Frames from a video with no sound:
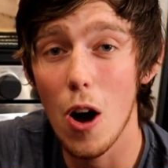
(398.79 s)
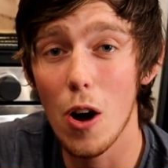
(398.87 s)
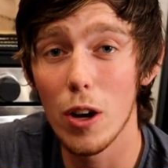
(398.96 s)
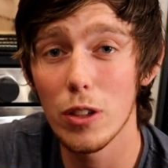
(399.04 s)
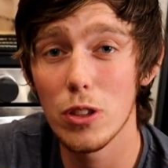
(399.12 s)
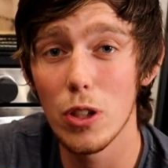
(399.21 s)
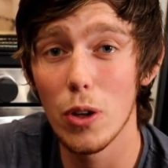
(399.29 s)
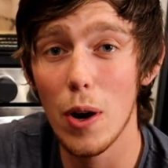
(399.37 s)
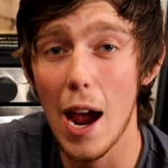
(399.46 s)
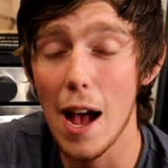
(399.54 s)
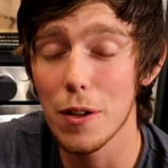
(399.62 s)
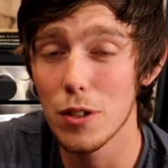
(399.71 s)

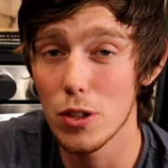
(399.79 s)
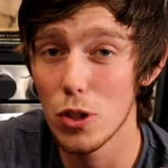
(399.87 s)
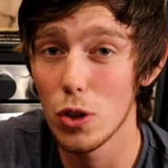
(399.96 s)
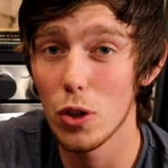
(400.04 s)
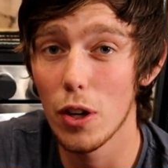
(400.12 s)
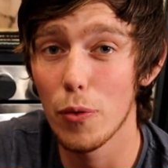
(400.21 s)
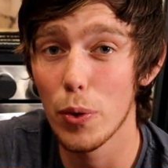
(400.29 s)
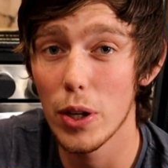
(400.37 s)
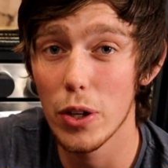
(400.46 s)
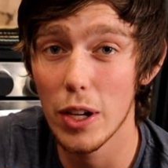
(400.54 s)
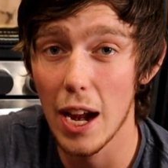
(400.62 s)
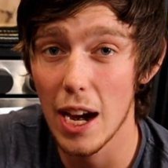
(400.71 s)
Also, altitude of where
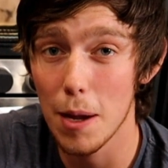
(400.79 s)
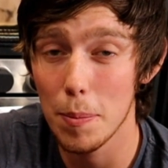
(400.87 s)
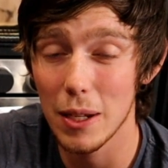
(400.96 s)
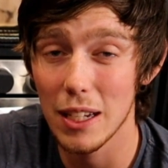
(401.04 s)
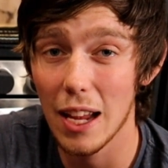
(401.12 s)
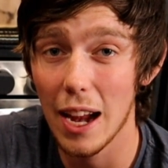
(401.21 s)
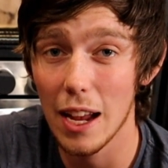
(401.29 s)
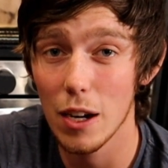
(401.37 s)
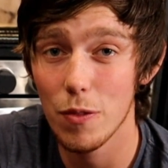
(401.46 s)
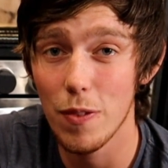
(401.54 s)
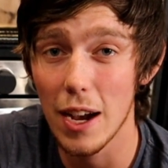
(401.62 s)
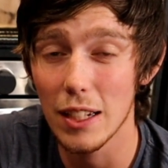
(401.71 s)
you're camping
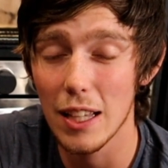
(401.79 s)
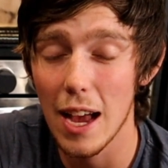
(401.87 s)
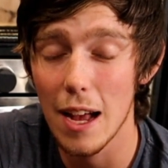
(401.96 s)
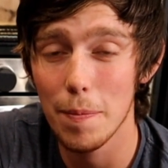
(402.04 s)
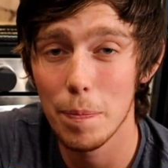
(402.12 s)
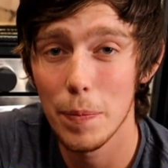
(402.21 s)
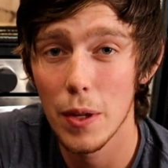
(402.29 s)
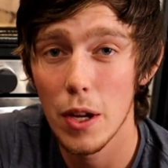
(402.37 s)
can affect that.